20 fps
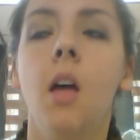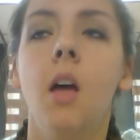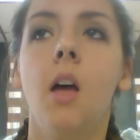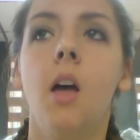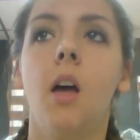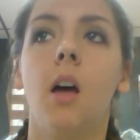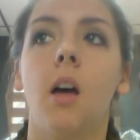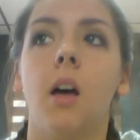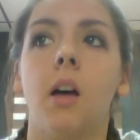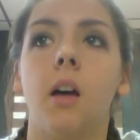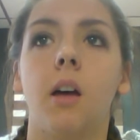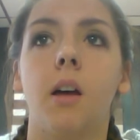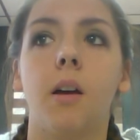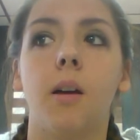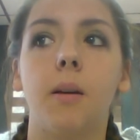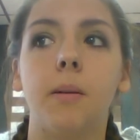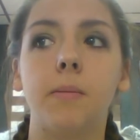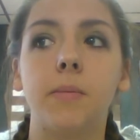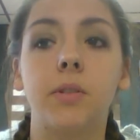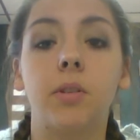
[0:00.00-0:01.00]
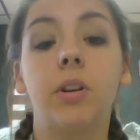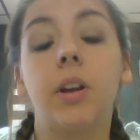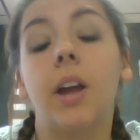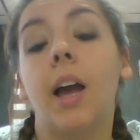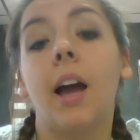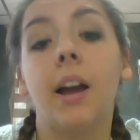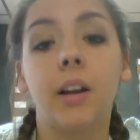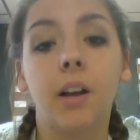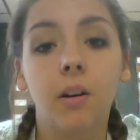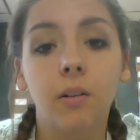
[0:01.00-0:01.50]
So yeah, I
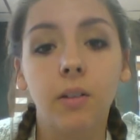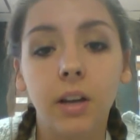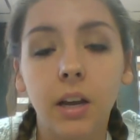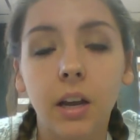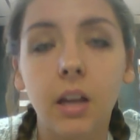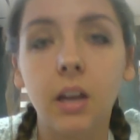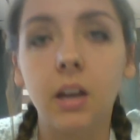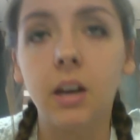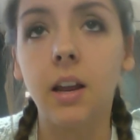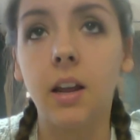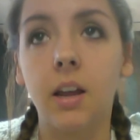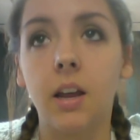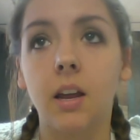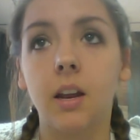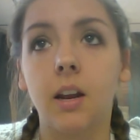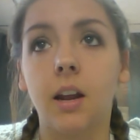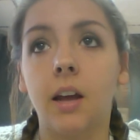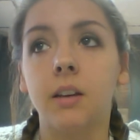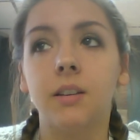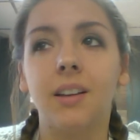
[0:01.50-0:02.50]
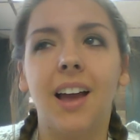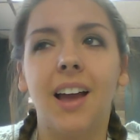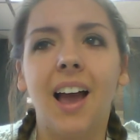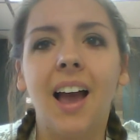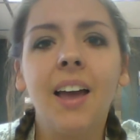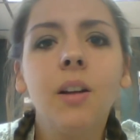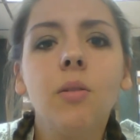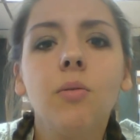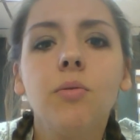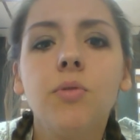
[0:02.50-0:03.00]
go in and I
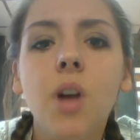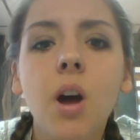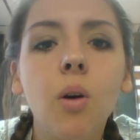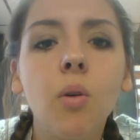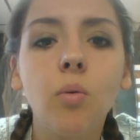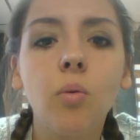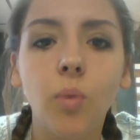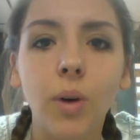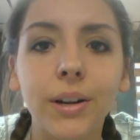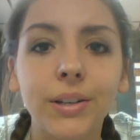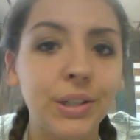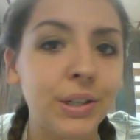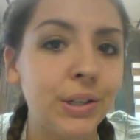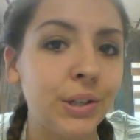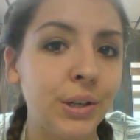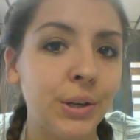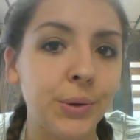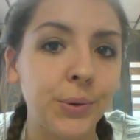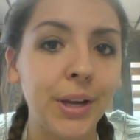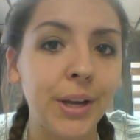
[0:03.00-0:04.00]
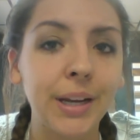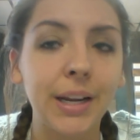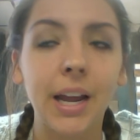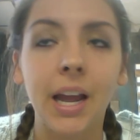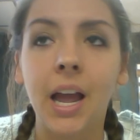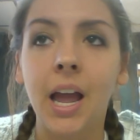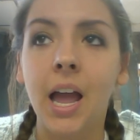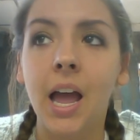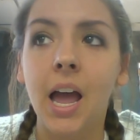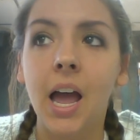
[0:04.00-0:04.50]
don't know what to do. Like,
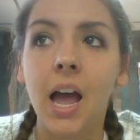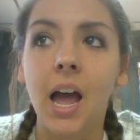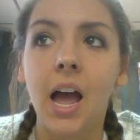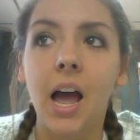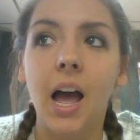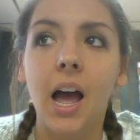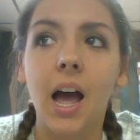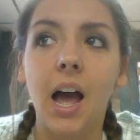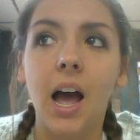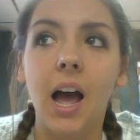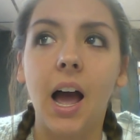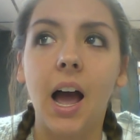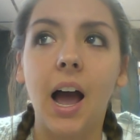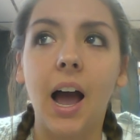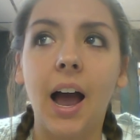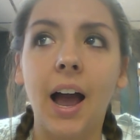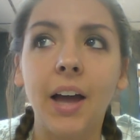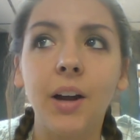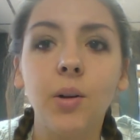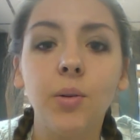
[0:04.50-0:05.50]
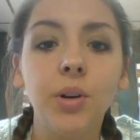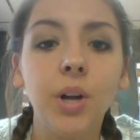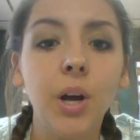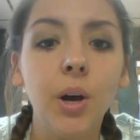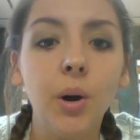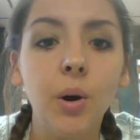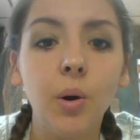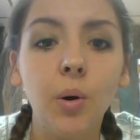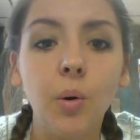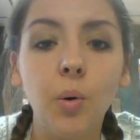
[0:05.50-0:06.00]
I don't
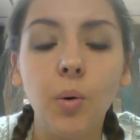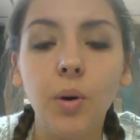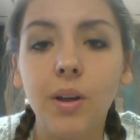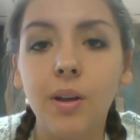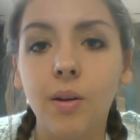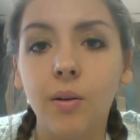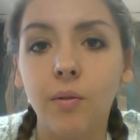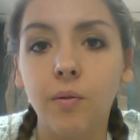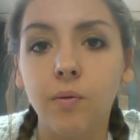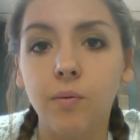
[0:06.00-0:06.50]
know if,